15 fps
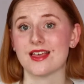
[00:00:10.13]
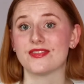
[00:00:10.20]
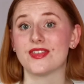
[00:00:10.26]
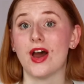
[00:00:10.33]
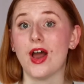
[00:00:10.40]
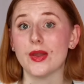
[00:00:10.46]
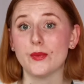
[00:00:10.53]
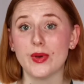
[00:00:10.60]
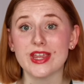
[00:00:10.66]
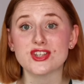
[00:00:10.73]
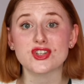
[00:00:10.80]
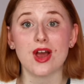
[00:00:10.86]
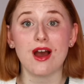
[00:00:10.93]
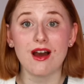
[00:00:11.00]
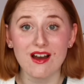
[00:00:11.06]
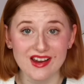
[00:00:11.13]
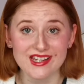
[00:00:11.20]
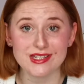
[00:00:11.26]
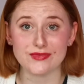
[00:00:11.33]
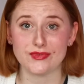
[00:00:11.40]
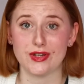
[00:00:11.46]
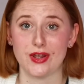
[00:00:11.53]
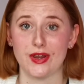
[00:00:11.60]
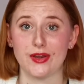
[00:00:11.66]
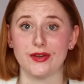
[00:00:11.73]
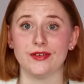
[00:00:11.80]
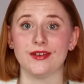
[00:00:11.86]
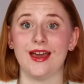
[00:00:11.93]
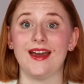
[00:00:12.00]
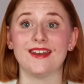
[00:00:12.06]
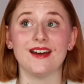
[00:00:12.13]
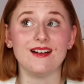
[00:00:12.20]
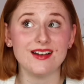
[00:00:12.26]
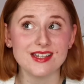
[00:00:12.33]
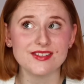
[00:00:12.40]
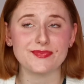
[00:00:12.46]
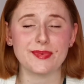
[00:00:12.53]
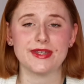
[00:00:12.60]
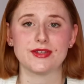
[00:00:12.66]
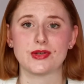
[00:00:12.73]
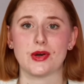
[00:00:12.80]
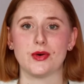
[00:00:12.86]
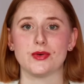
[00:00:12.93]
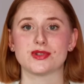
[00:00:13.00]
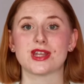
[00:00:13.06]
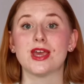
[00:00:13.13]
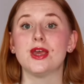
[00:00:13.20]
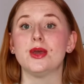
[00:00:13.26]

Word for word: that I wish I'd have known and I'd have been told